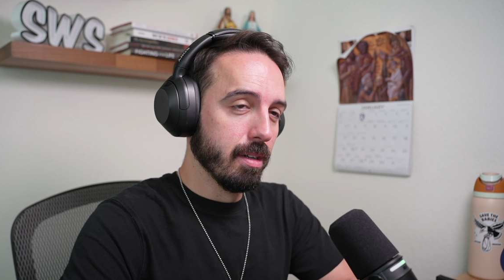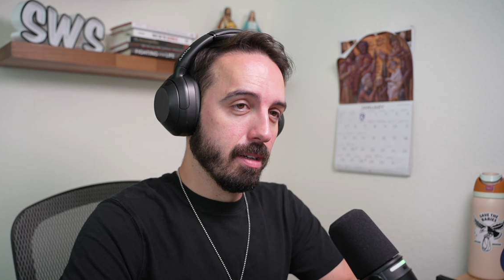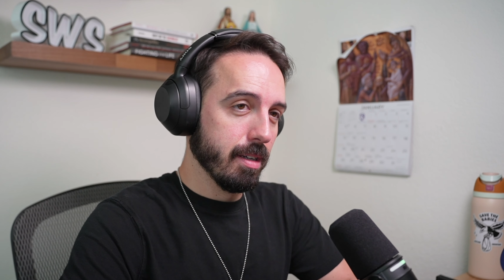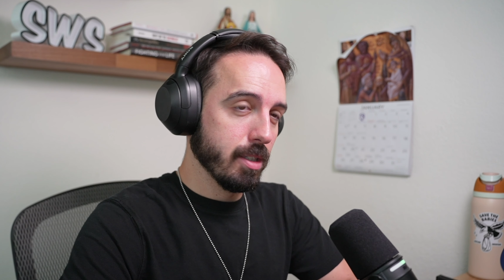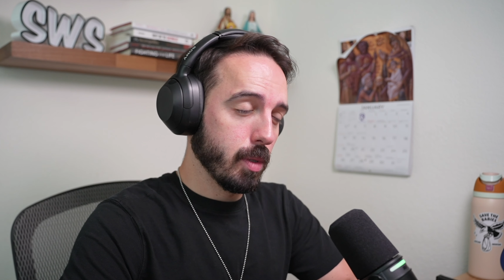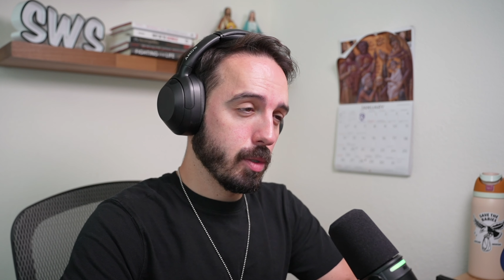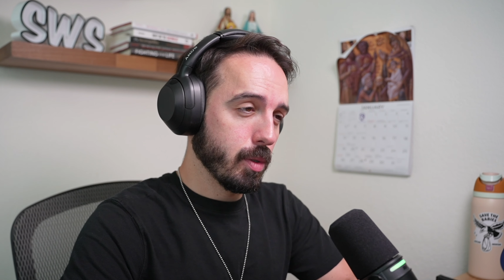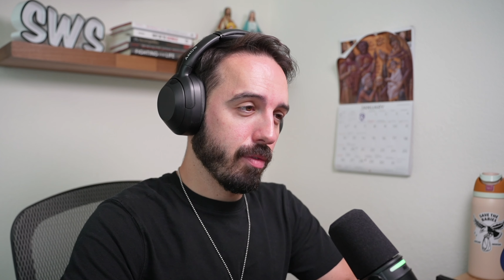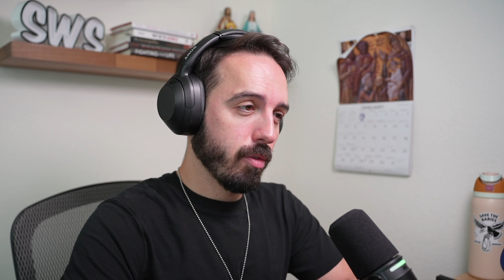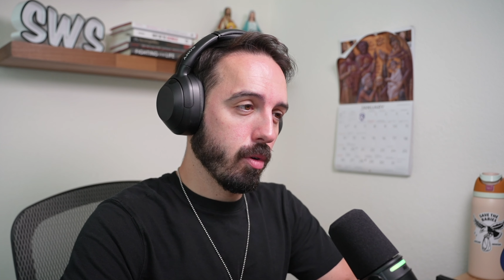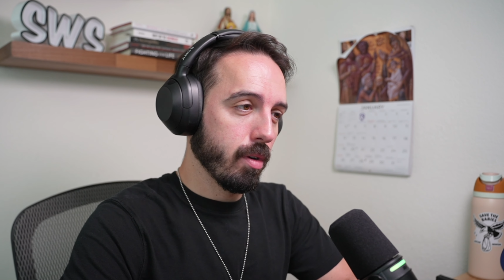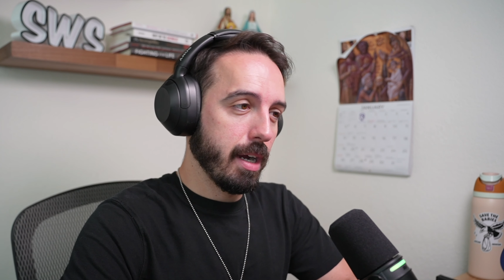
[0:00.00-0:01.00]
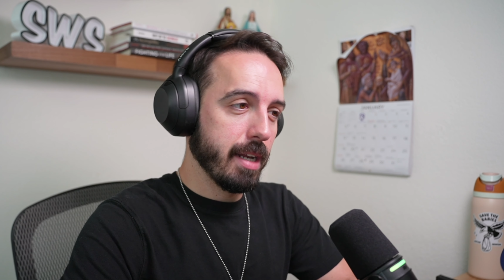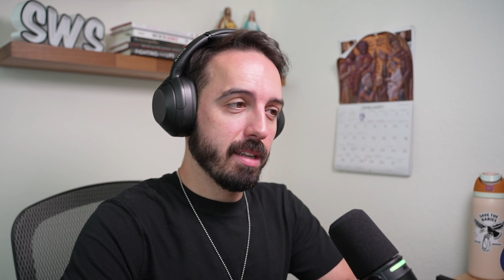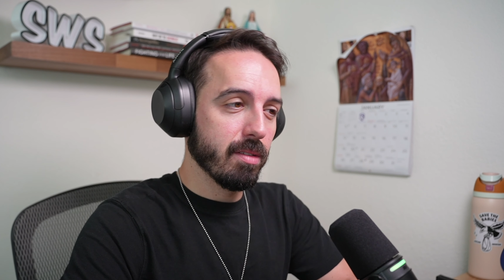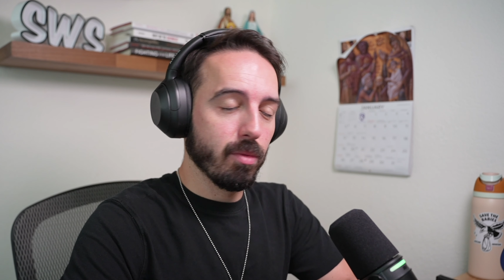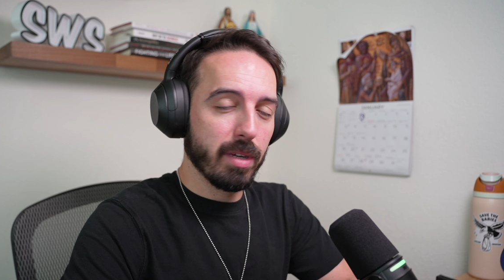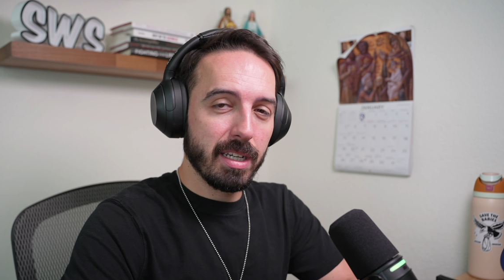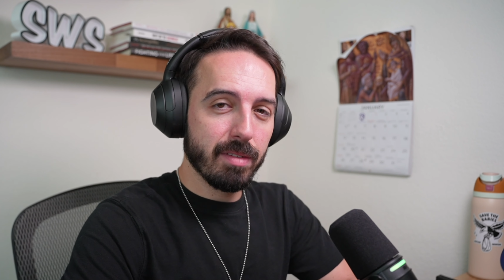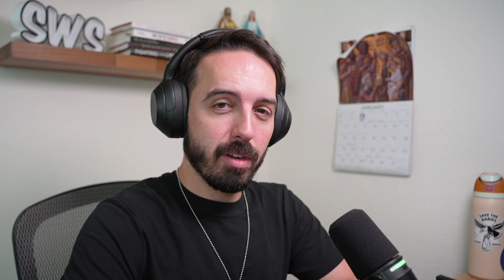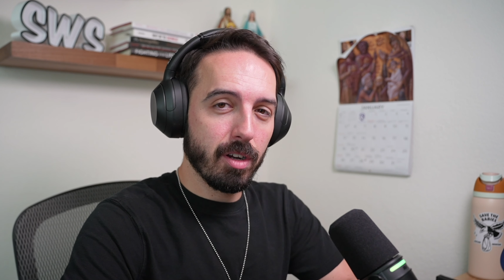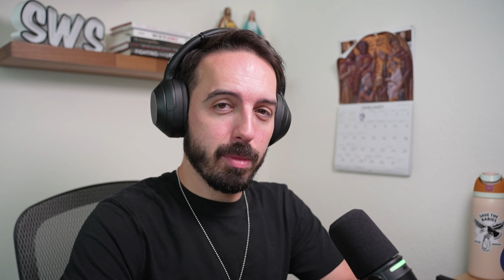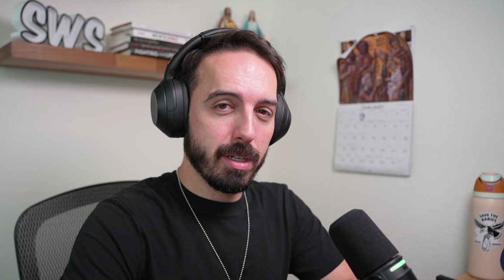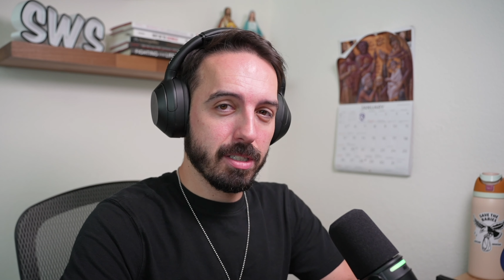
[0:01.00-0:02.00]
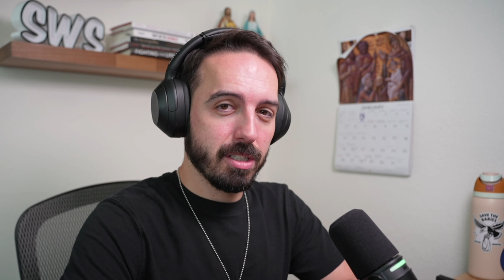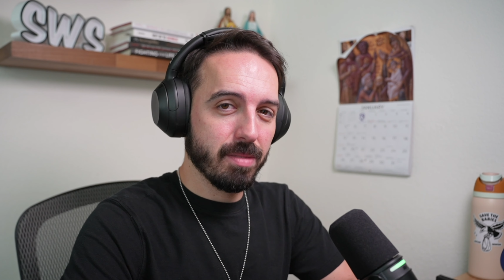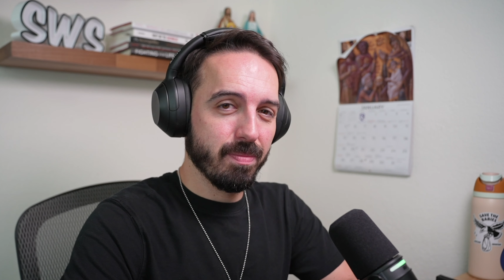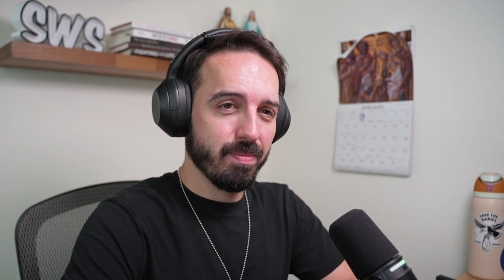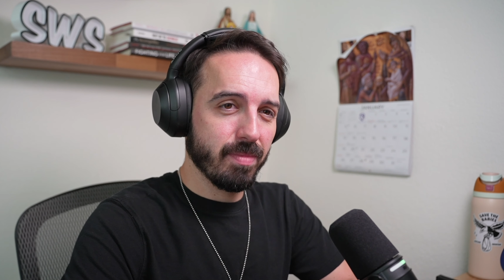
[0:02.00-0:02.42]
2024, I didn't read very much.